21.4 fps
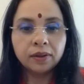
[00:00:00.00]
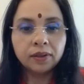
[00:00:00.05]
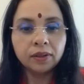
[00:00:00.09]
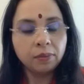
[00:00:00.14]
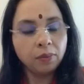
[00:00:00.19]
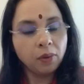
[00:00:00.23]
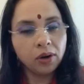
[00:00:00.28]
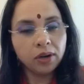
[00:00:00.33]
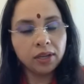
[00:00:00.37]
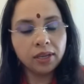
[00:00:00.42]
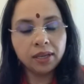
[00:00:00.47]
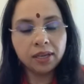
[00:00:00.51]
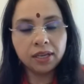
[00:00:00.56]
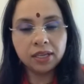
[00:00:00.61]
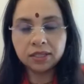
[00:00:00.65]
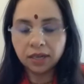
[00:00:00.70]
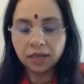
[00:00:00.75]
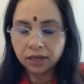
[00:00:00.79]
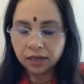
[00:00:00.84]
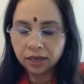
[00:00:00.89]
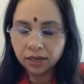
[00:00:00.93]
The body
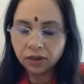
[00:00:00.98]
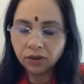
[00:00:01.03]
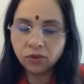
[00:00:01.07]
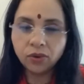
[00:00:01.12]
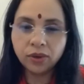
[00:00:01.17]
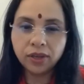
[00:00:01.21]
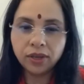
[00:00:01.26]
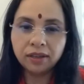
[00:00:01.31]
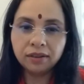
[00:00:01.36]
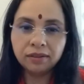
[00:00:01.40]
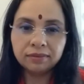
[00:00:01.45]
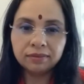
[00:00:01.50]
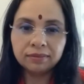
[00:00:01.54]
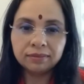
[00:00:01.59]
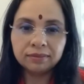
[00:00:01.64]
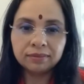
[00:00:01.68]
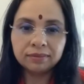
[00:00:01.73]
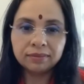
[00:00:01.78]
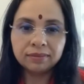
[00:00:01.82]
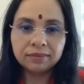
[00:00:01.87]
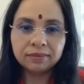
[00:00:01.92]
is undergoing
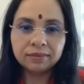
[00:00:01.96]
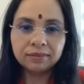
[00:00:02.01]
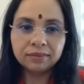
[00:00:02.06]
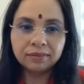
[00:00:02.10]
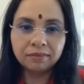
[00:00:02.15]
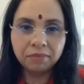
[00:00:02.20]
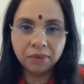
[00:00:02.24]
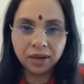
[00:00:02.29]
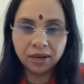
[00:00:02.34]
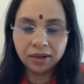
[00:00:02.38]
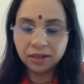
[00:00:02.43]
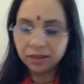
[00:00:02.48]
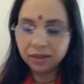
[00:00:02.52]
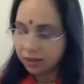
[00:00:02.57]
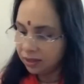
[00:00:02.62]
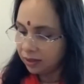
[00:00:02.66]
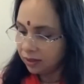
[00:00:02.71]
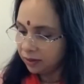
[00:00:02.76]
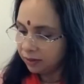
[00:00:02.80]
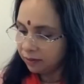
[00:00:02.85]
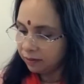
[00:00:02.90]

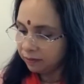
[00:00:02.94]
birth,